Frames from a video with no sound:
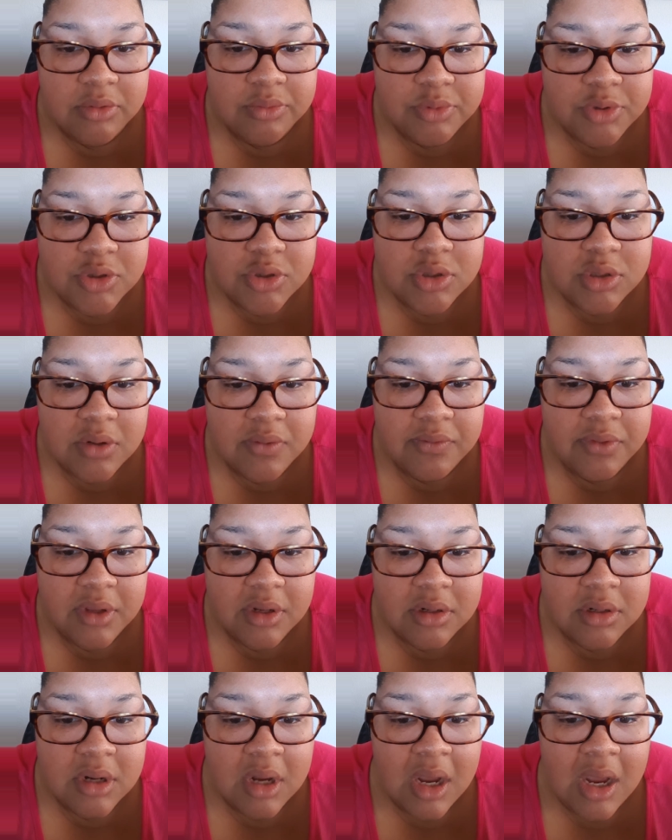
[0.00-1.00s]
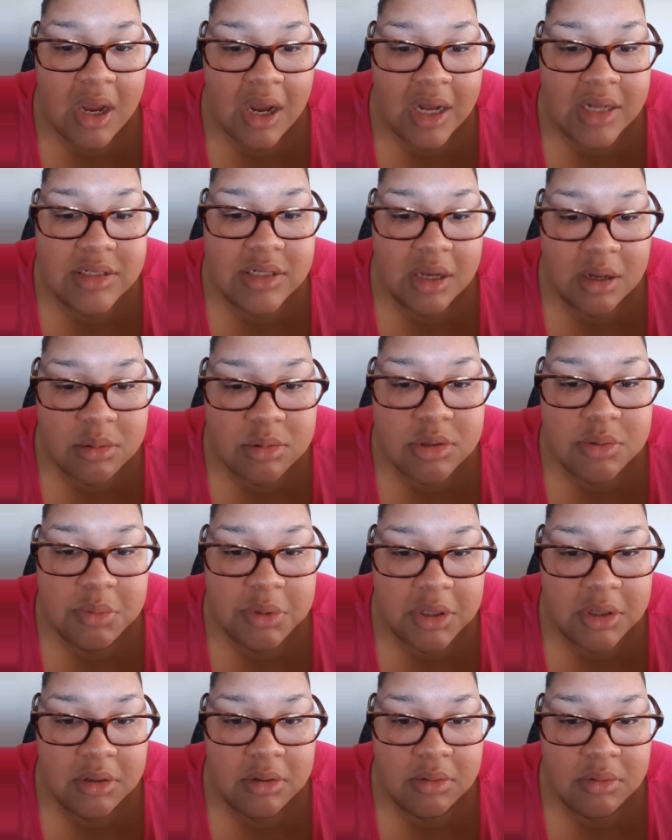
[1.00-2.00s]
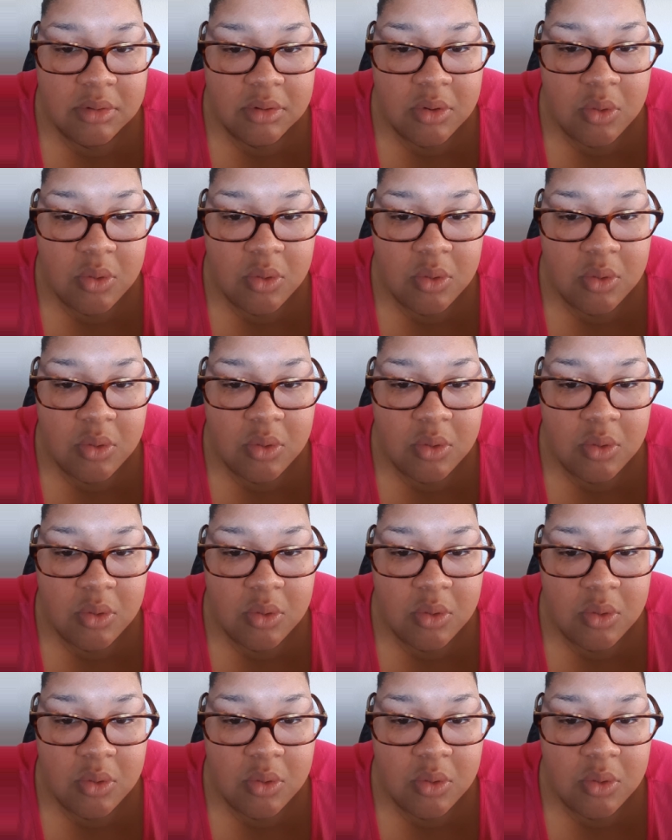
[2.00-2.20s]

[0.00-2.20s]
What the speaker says: just stuff that has helped me